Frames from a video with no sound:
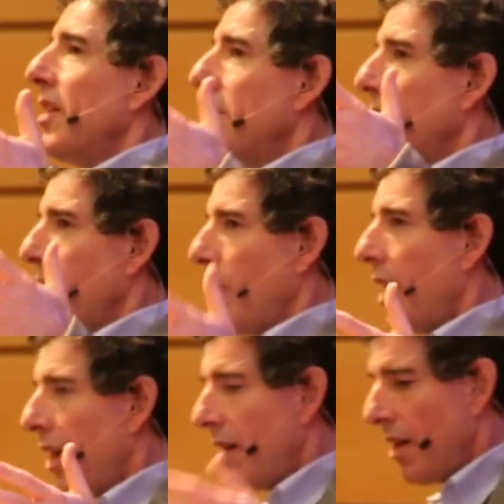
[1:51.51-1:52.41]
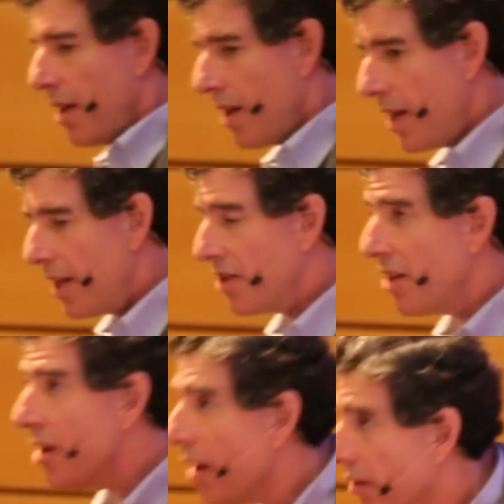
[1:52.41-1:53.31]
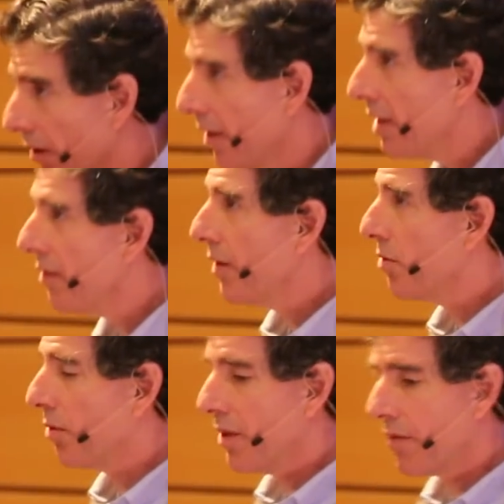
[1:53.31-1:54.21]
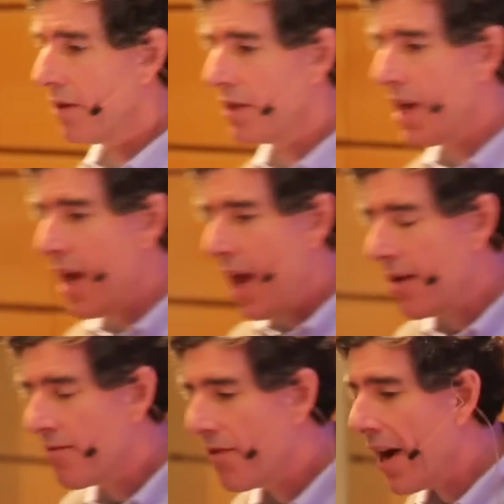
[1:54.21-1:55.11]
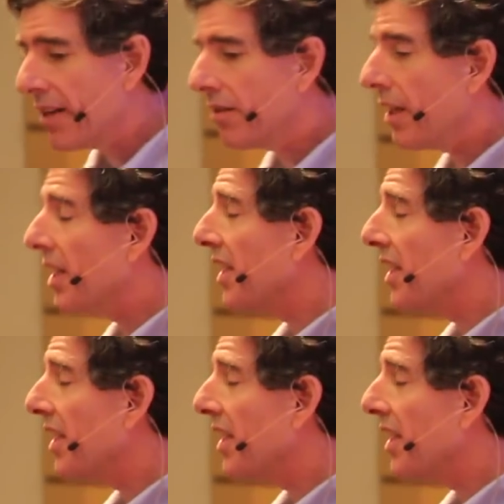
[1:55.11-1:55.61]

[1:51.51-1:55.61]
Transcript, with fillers: sensitive way is another individual difference. And finally,